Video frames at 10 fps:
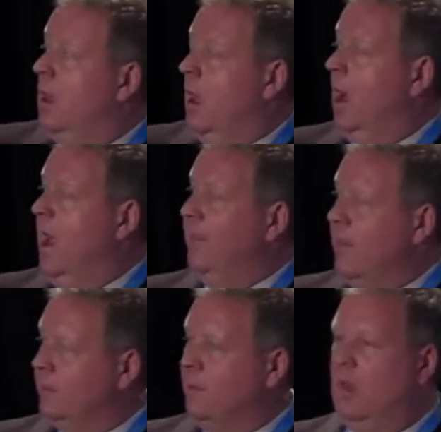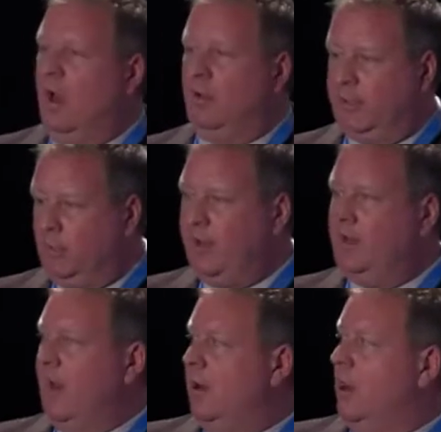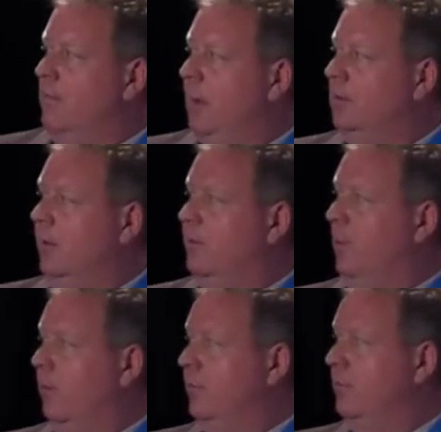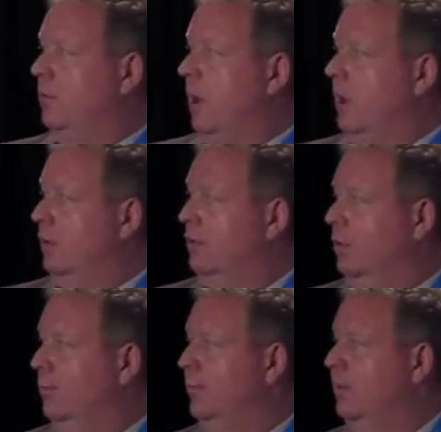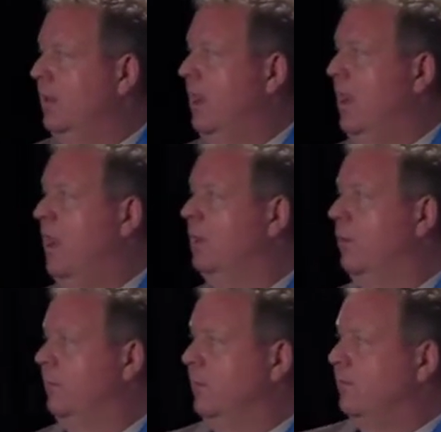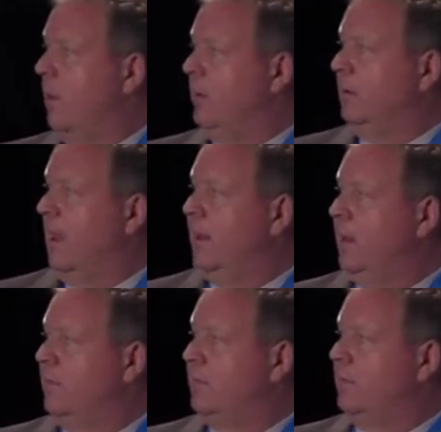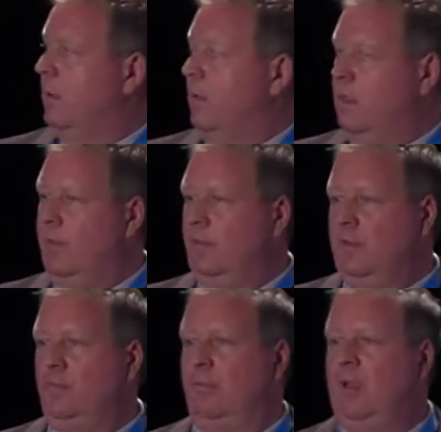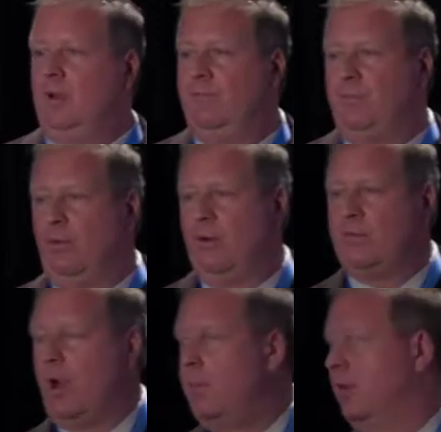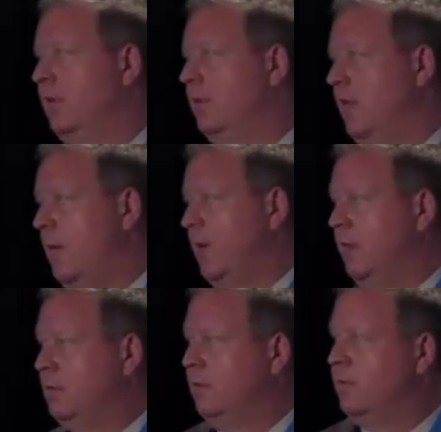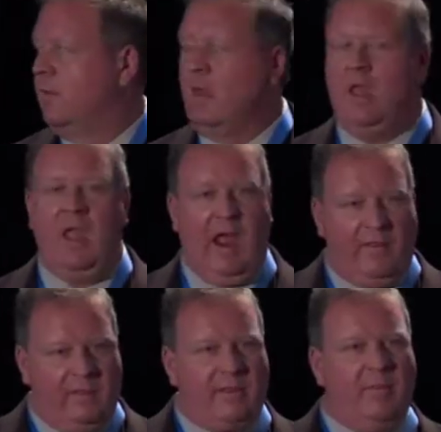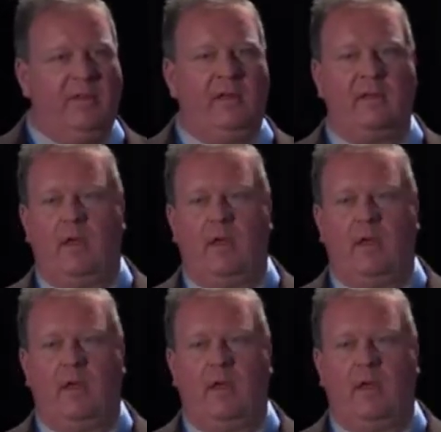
And then a little bit of data on medically exposed groups, ankylosing spondylitis, and these repeated fluoroscopic examinations, and then some of the